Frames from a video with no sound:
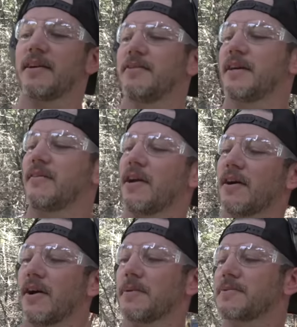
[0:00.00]
Thank you, Devil
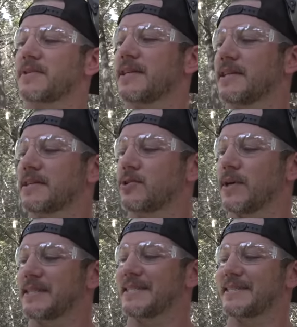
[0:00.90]
Dog Arms, for sending this to
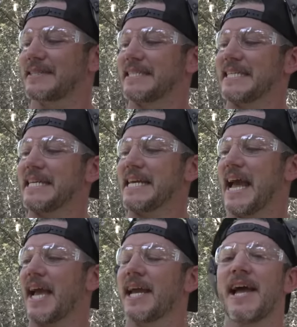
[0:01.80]
us. This is the
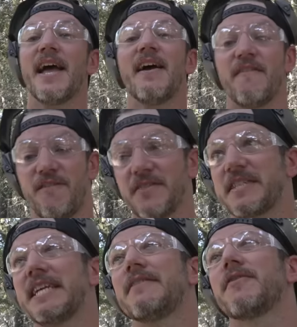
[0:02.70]
DDA
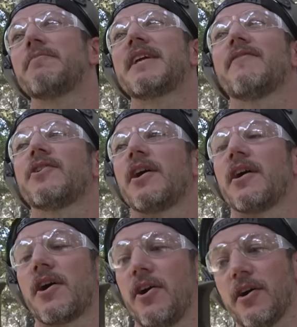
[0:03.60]
15 from Devil
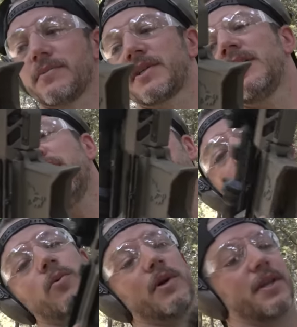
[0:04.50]
Dog Arms
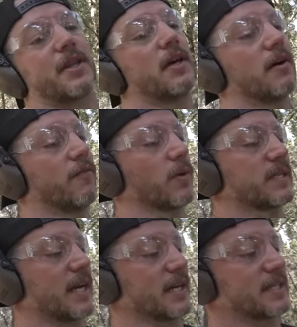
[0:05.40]
with a
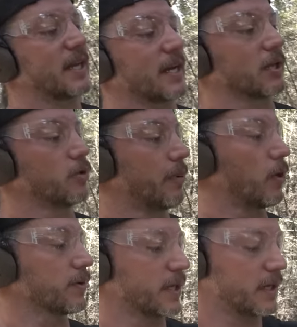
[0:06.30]
vortex and a
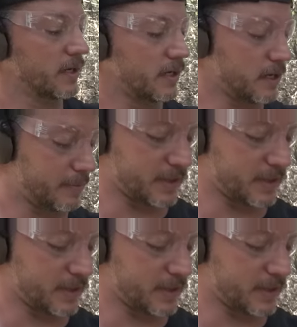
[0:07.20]
loophole up